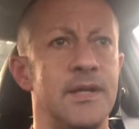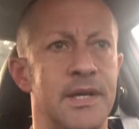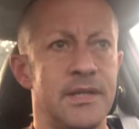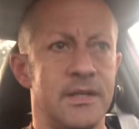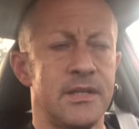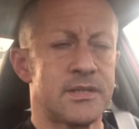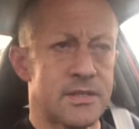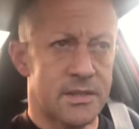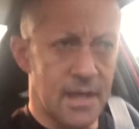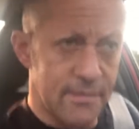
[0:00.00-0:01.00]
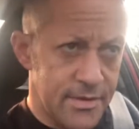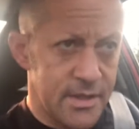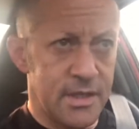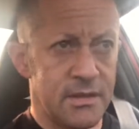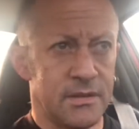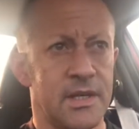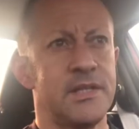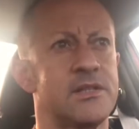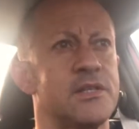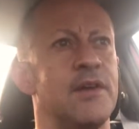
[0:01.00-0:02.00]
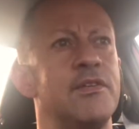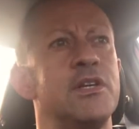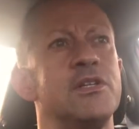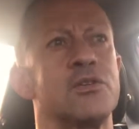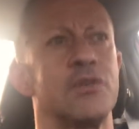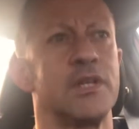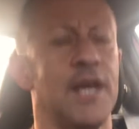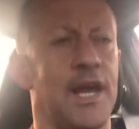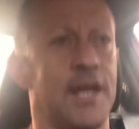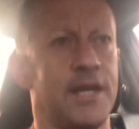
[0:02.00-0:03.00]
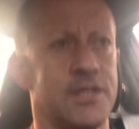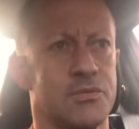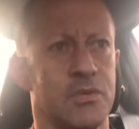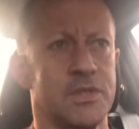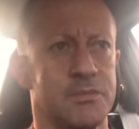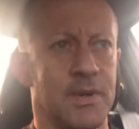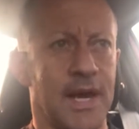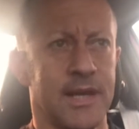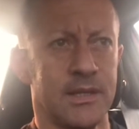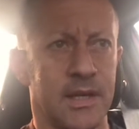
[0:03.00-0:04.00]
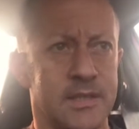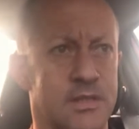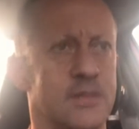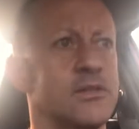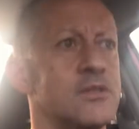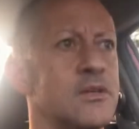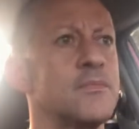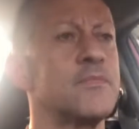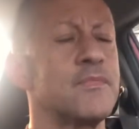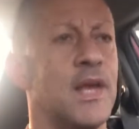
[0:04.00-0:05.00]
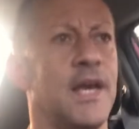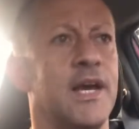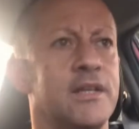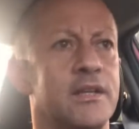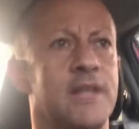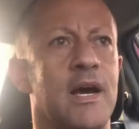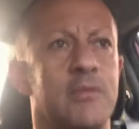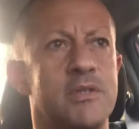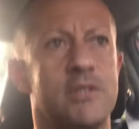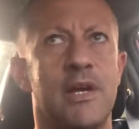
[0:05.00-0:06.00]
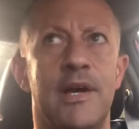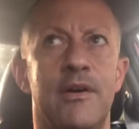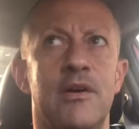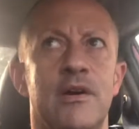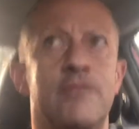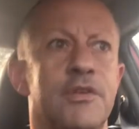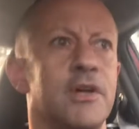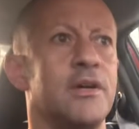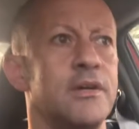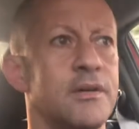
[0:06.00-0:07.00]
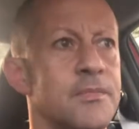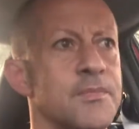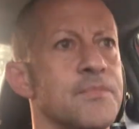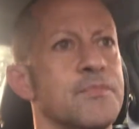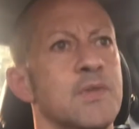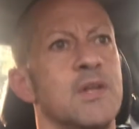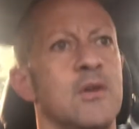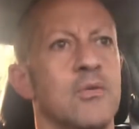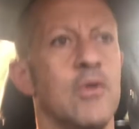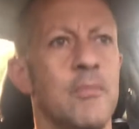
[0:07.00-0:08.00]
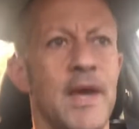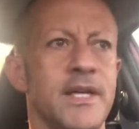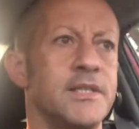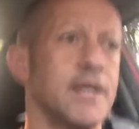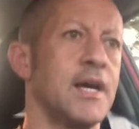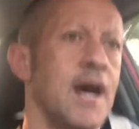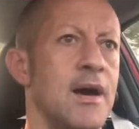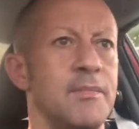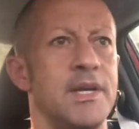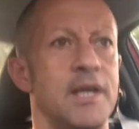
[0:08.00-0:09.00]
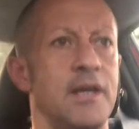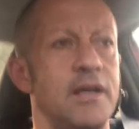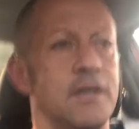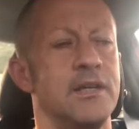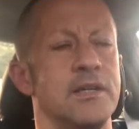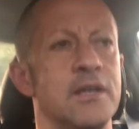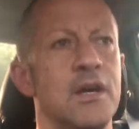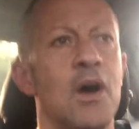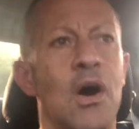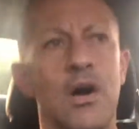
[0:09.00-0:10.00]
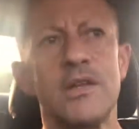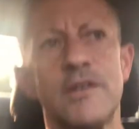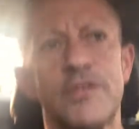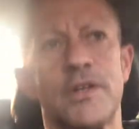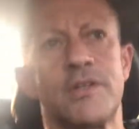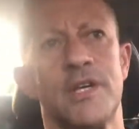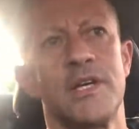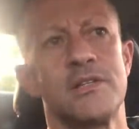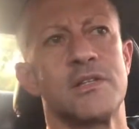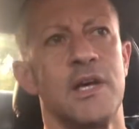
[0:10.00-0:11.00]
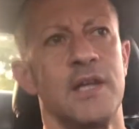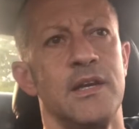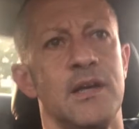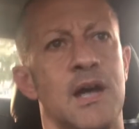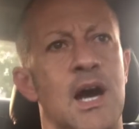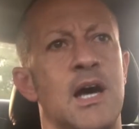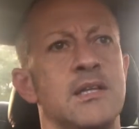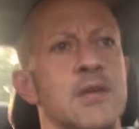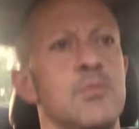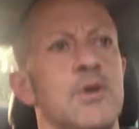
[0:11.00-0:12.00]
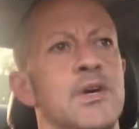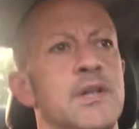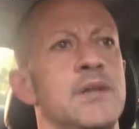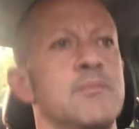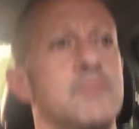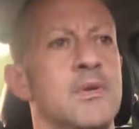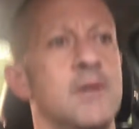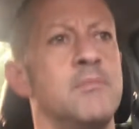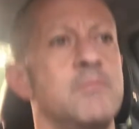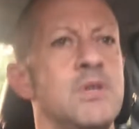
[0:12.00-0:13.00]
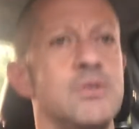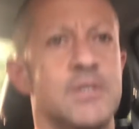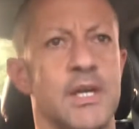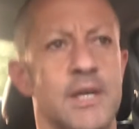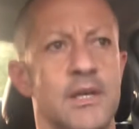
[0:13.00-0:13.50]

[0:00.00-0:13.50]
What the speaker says: in the late 70s, early 80s was my adolescence. And that was the era of the, you know, romantic comedy and all of the things that Hollywood and music,